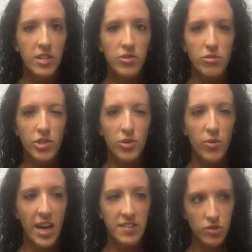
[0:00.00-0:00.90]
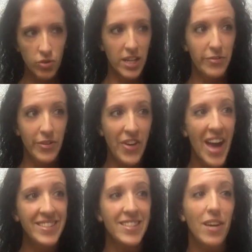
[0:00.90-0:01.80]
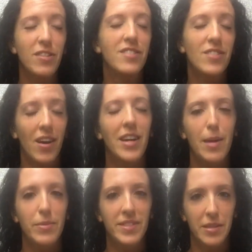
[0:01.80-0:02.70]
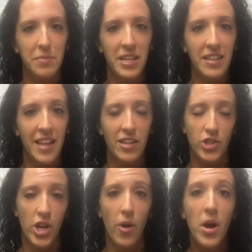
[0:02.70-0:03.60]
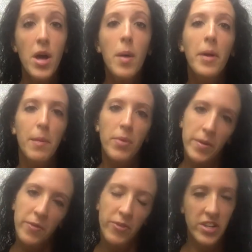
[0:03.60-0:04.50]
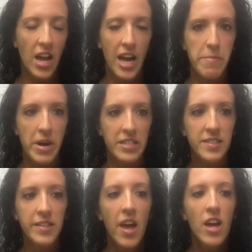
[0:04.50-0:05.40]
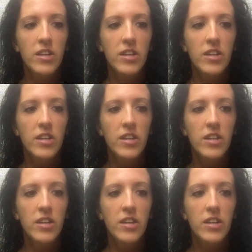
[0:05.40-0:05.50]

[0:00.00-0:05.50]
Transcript: and due to a string of events, I was not able to compete in that show, but I prepped for 9 months.